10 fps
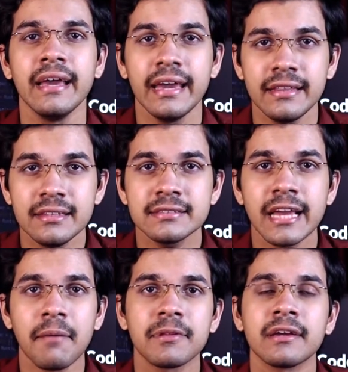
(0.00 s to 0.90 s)
In this
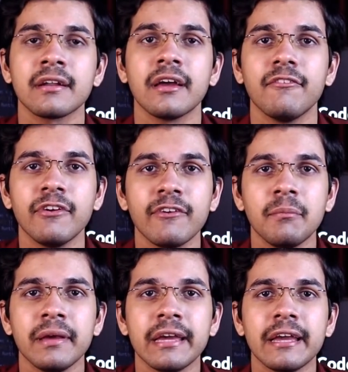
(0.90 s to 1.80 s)
chapter, we
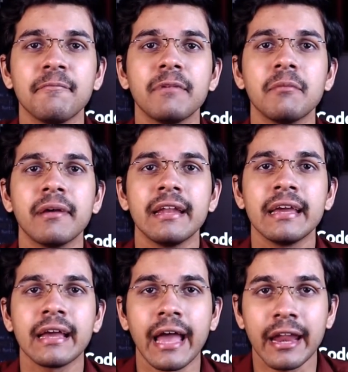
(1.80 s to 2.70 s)
will be
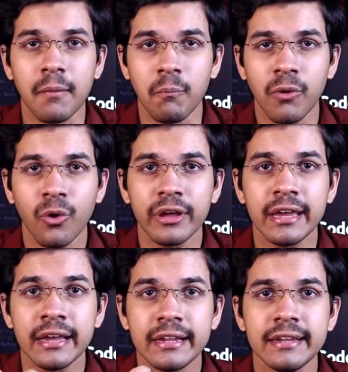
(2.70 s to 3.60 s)
implementing an
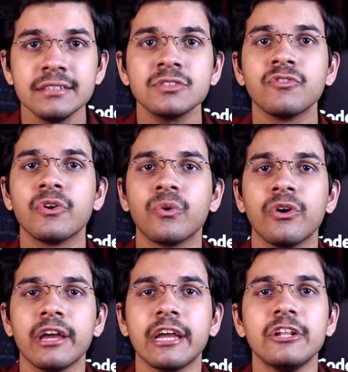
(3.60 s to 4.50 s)
employee list
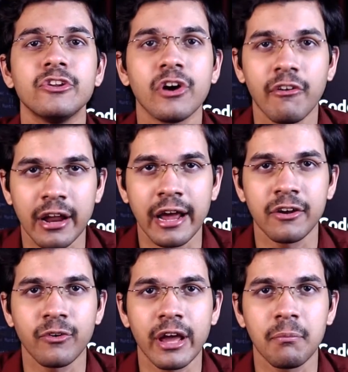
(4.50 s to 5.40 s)
view into our
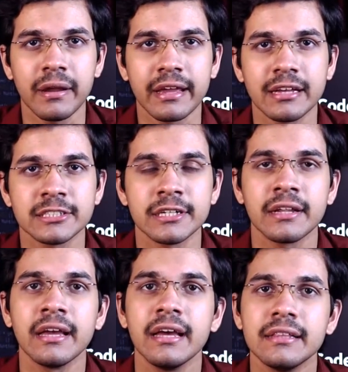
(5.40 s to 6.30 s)
Android
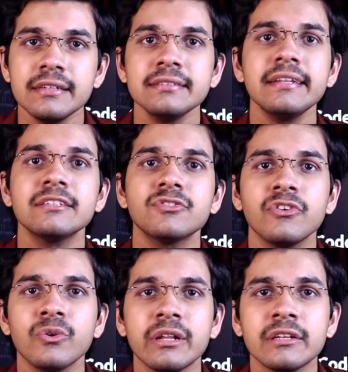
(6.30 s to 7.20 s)
application. This list
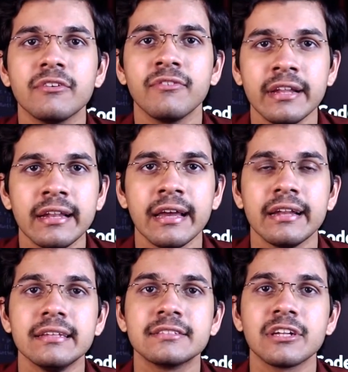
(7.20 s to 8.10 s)
view will
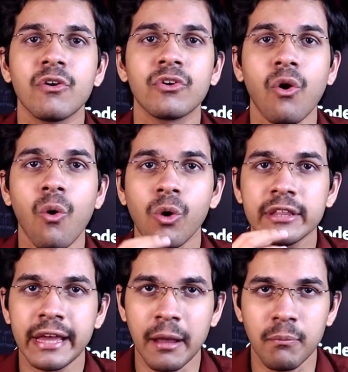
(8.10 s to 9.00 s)
list out
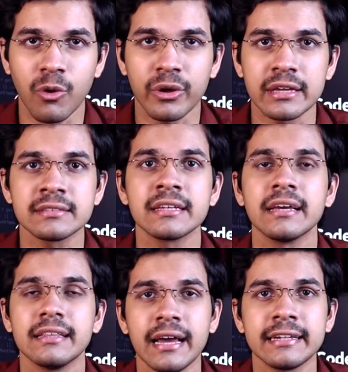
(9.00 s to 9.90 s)
all the employees
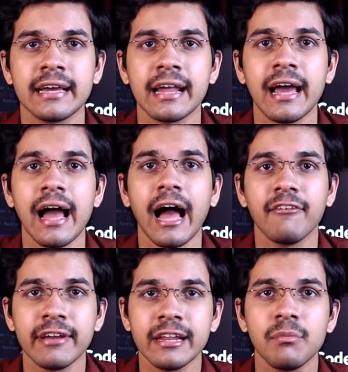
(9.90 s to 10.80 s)
that are
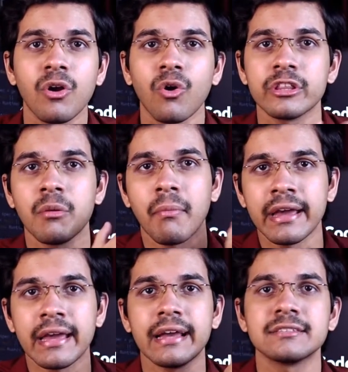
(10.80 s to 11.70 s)
available on the
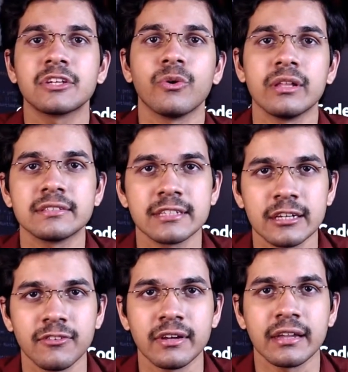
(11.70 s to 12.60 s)
MySQL
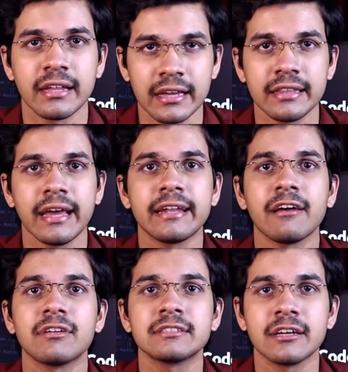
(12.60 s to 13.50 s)
server that
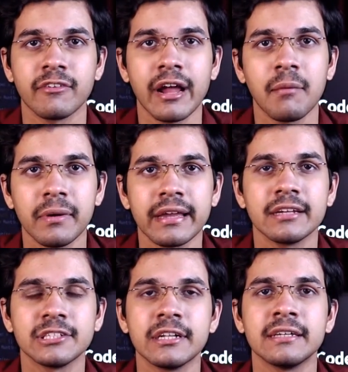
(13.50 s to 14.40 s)
our server
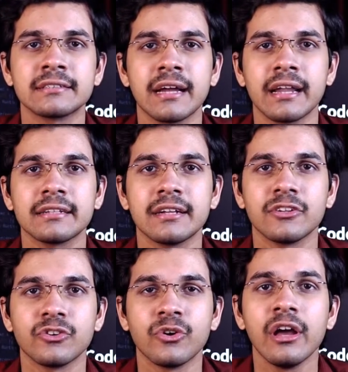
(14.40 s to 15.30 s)
application is
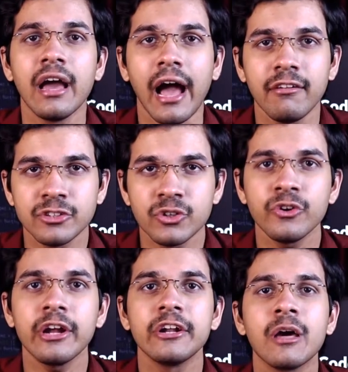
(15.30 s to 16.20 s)
connected to. I will show
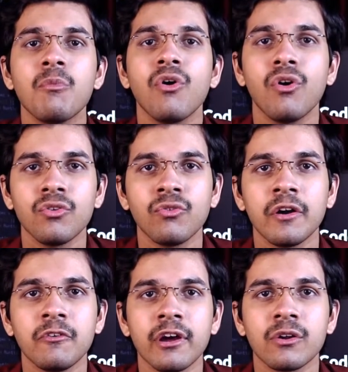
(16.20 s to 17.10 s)
you a demo of
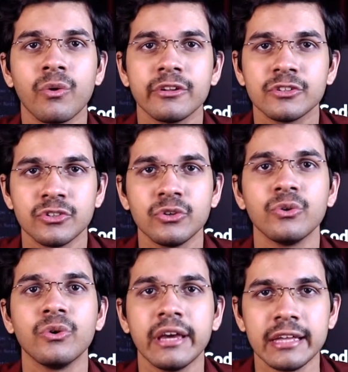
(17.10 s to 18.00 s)
what we are going to
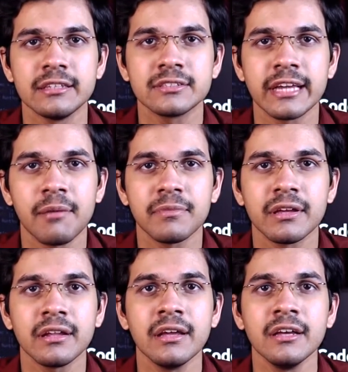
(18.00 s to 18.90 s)
do in this
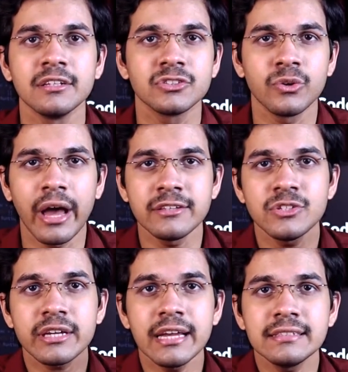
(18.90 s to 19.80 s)
chapter. So
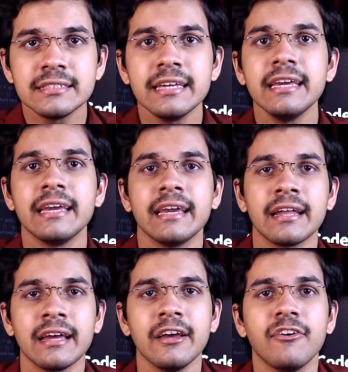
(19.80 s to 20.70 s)
as you can see
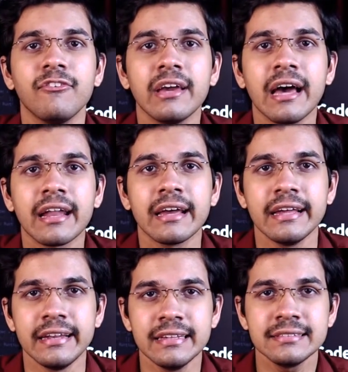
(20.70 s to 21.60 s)
here, we are
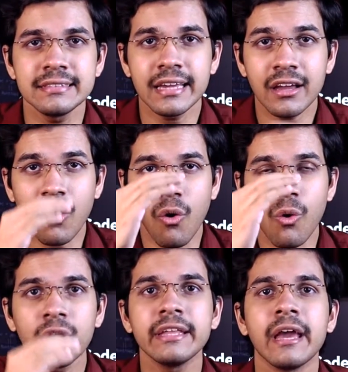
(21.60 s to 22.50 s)
listing
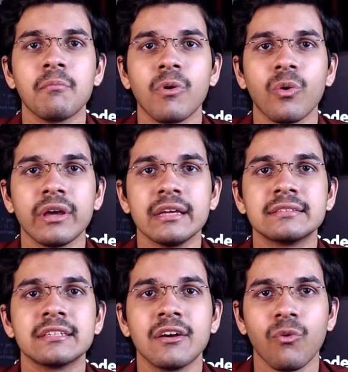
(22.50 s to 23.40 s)
all the
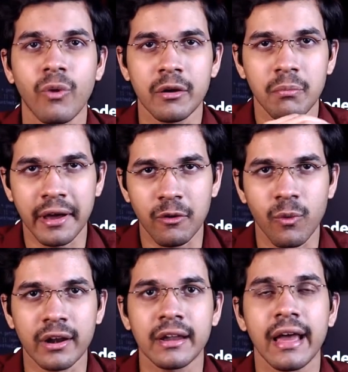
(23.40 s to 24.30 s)
employees one by
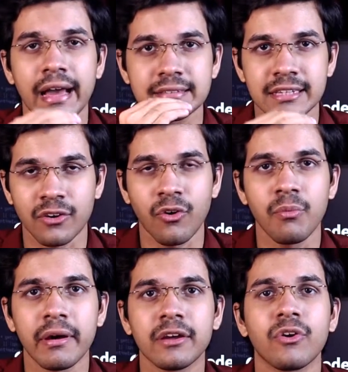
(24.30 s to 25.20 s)
one as a
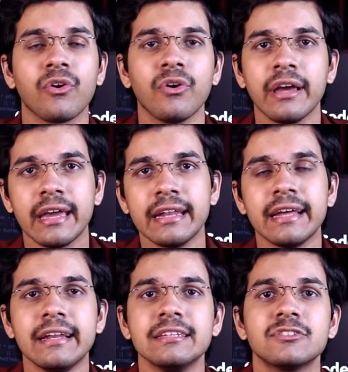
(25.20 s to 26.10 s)
row by row in
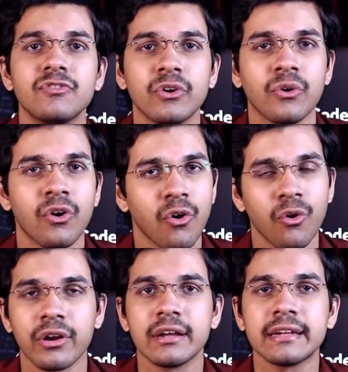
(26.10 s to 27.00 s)
a list view,
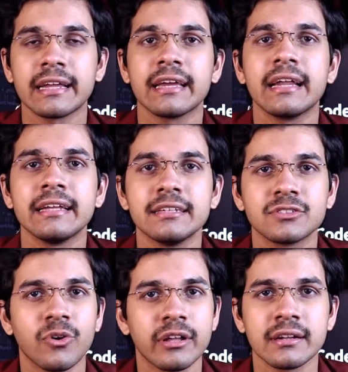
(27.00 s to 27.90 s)
or technically it
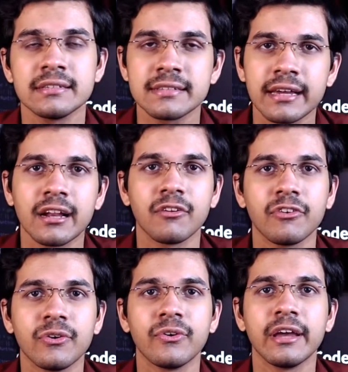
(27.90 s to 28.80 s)
is called a recycler
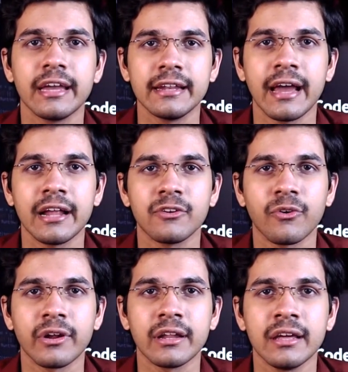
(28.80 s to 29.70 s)
view in
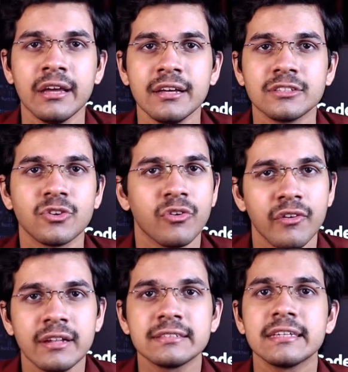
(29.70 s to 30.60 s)
Android. So
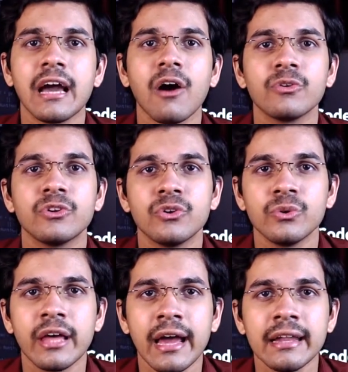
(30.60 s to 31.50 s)
we will see how to
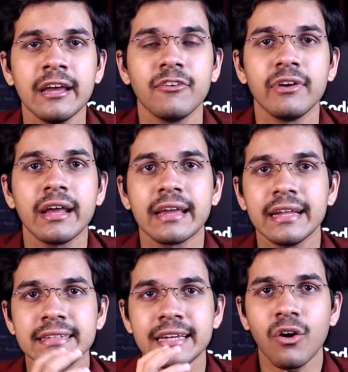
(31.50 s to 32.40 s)
do that. We are
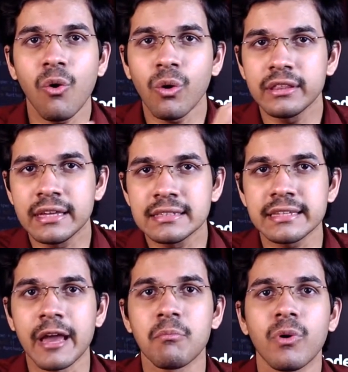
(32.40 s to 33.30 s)
getting all
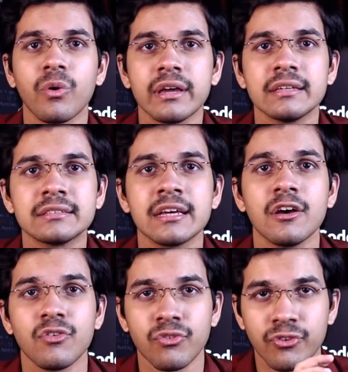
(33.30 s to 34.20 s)
these employees
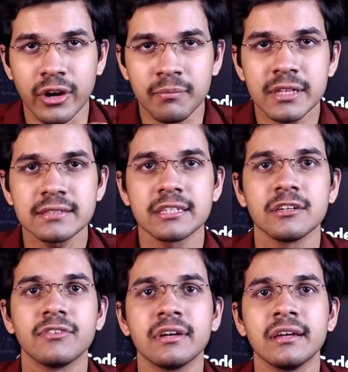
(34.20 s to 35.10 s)
from the
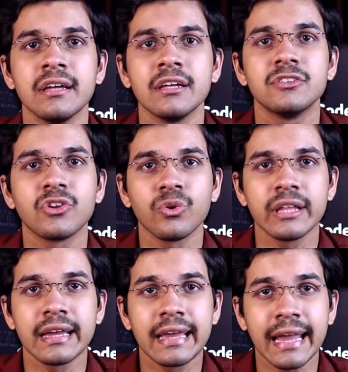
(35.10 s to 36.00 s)
server through
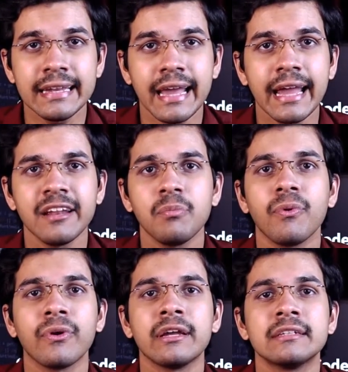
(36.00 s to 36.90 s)
the get
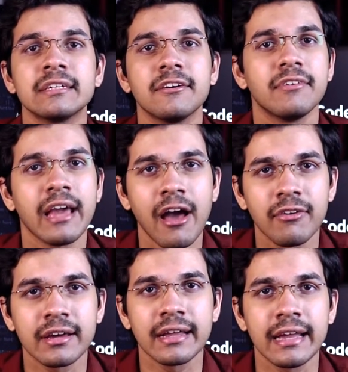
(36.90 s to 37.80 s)
endpoint we
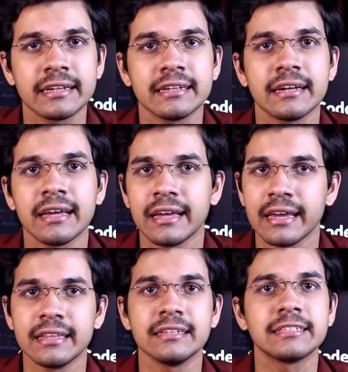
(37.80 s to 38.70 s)
have created
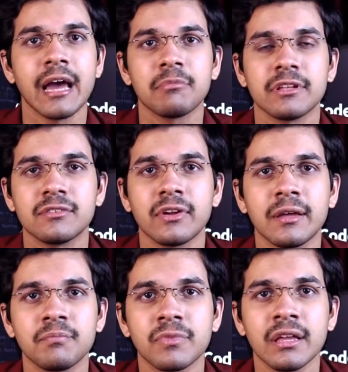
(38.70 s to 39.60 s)
in the chapter 3.